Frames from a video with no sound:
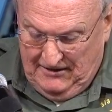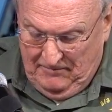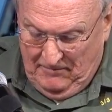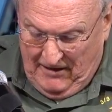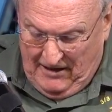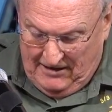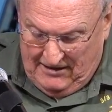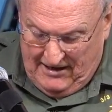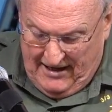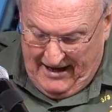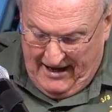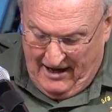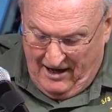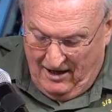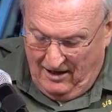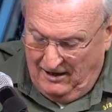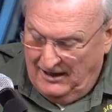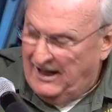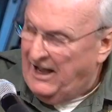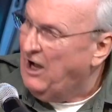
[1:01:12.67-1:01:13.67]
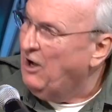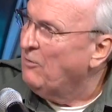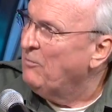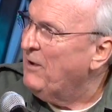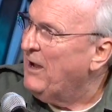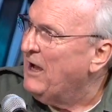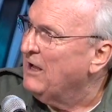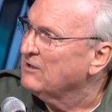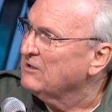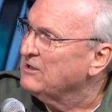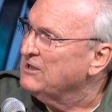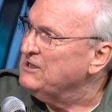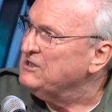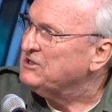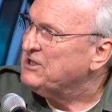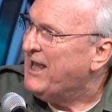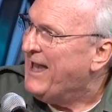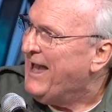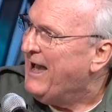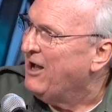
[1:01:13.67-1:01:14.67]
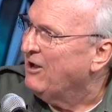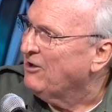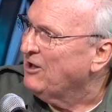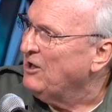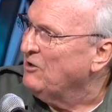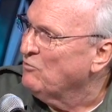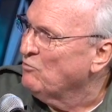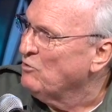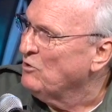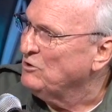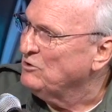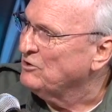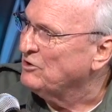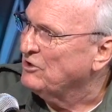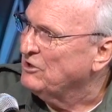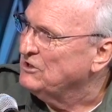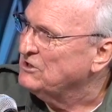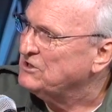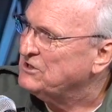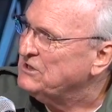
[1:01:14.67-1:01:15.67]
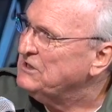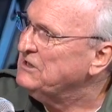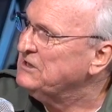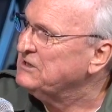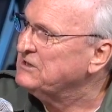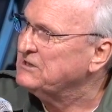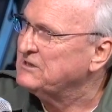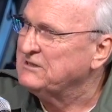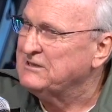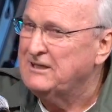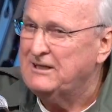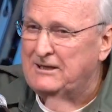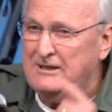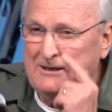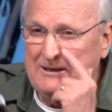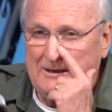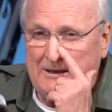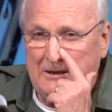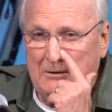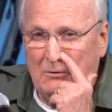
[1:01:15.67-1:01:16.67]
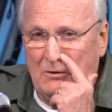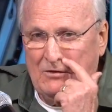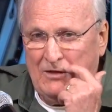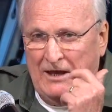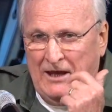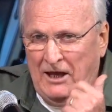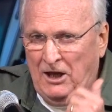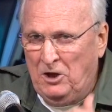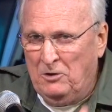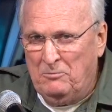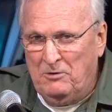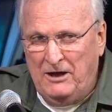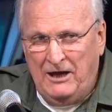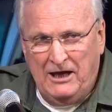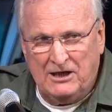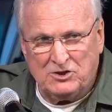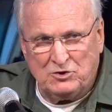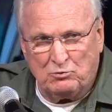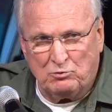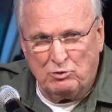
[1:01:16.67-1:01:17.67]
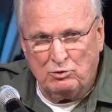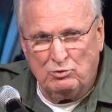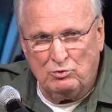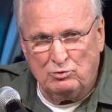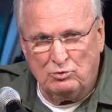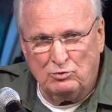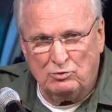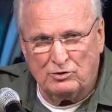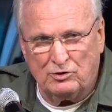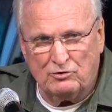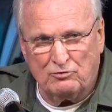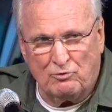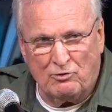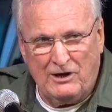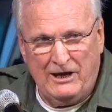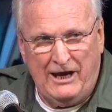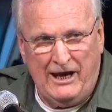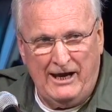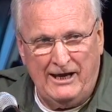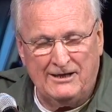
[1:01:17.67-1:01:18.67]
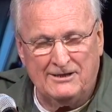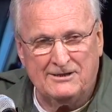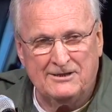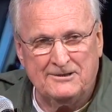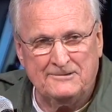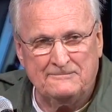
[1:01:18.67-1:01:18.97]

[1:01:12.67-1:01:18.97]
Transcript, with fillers: and now, how about these howling wildernesses where the enemy has ruled and reigned.